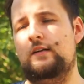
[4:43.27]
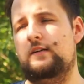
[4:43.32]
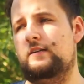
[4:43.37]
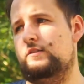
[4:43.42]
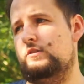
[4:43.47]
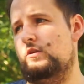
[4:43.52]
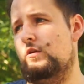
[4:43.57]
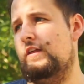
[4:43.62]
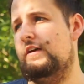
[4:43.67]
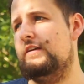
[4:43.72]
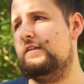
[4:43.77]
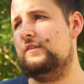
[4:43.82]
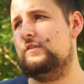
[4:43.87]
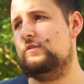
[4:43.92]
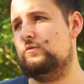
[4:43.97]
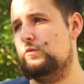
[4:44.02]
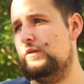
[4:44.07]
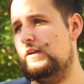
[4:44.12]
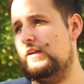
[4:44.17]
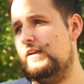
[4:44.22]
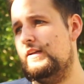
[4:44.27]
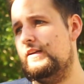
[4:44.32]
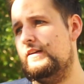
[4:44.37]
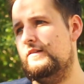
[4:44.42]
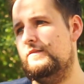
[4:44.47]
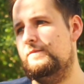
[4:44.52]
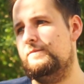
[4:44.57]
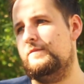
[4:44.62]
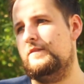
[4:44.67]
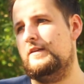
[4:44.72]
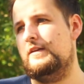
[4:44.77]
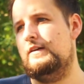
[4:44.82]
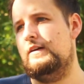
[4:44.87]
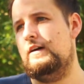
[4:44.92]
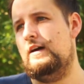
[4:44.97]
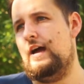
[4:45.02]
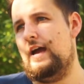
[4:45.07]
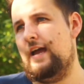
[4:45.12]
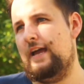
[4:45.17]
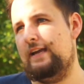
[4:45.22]
So that is really
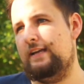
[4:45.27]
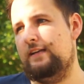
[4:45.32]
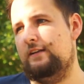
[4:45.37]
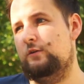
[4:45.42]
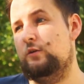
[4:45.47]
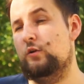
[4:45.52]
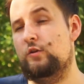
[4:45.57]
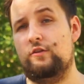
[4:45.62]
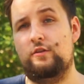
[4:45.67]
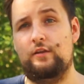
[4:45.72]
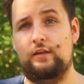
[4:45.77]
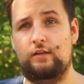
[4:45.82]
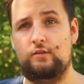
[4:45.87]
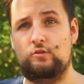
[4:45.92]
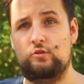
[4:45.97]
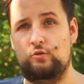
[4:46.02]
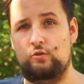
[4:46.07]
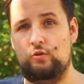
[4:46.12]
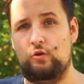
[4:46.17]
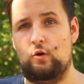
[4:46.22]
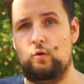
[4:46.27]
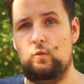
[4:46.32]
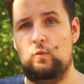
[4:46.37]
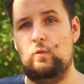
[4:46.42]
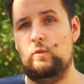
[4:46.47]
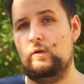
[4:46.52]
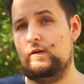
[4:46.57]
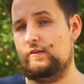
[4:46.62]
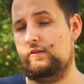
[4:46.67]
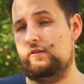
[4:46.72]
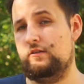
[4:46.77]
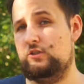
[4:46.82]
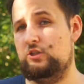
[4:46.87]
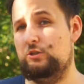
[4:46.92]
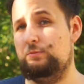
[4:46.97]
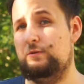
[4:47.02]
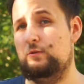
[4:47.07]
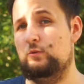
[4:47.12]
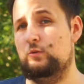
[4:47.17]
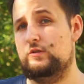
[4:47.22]
a good thing to know where the
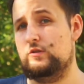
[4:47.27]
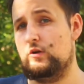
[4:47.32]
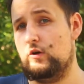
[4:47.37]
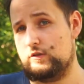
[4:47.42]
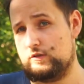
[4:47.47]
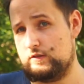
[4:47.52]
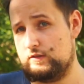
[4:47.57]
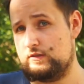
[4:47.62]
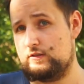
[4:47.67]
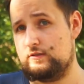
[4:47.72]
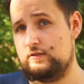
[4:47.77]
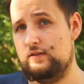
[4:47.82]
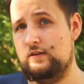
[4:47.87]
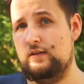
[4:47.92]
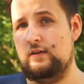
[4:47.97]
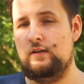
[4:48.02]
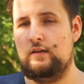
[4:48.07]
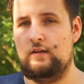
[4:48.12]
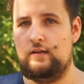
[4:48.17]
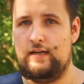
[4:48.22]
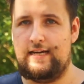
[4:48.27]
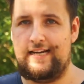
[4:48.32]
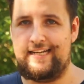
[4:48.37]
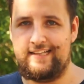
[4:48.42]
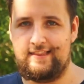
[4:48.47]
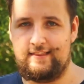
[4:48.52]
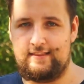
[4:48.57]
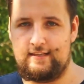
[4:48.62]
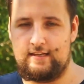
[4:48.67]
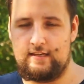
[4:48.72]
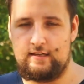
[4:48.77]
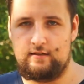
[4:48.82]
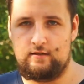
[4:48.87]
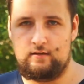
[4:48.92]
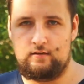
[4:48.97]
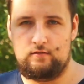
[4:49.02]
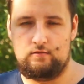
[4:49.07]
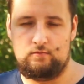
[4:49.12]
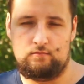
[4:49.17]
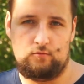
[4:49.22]
G P U is hottest. And the
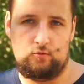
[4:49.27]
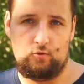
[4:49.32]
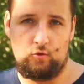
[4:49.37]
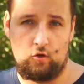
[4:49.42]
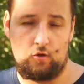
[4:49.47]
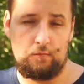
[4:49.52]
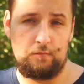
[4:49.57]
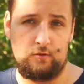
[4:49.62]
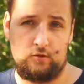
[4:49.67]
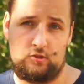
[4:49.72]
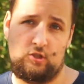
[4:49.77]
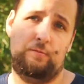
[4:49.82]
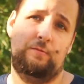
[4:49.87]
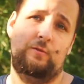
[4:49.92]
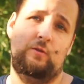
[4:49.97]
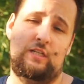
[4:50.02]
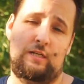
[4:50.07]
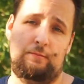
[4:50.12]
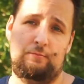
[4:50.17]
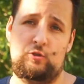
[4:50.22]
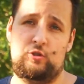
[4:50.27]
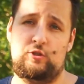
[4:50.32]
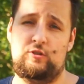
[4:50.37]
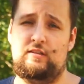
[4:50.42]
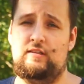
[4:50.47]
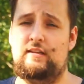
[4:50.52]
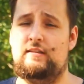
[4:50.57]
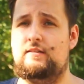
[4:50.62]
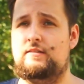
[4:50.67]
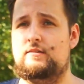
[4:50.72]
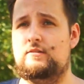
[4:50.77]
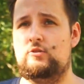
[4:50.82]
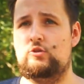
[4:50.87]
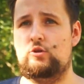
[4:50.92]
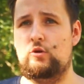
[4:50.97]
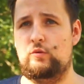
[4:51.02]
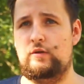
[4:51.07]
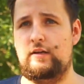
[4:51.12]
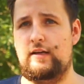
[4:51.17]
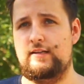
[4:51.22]
normal G P U temperature that is
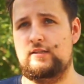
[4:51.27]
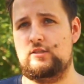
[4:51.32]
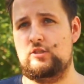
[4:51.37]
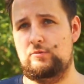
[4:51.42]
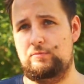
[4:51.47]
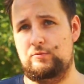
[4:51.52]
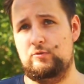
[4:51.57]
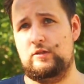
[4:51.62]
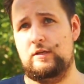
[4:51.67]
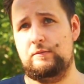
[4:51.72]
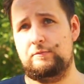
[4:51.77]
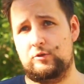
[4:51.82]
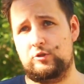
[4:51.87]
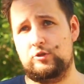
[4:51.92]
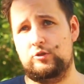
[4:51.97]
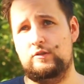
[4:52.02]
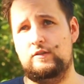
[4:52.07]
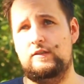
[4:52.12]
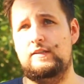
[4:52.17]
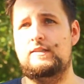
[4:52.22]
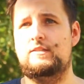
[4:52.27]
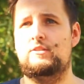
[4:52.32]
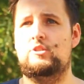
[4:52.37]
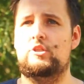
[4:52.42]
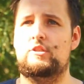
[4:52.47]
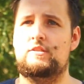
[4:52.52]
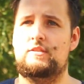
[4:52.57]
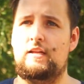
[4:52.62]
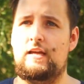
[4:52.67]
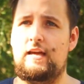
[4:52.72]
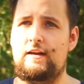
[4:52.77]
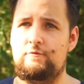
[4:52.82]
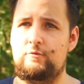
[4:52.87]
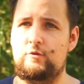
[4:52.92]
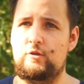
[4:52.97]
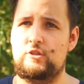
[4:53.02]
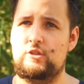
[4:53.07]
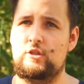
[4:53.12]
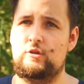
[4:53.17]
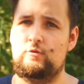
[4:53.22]
shown as G P U temperature is just an
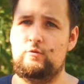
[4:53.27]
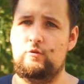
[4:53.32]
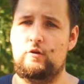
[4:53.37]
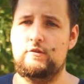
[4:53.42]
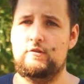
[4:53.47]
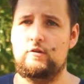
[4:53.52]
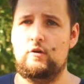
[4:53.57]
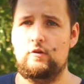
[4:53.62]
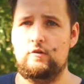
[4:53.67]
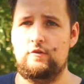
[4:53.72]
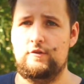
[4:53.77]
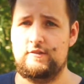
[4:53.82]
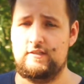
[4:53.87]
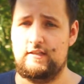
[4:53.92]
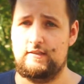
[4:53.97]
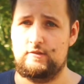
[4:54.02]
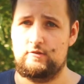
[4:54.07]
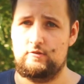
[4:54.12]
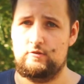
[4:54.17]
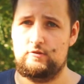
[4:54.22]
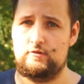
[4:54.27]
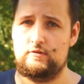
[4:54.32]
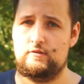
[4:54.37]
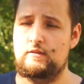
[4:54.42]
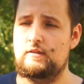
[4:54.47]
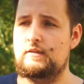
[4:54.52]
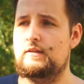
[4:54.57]
average across all the sensors.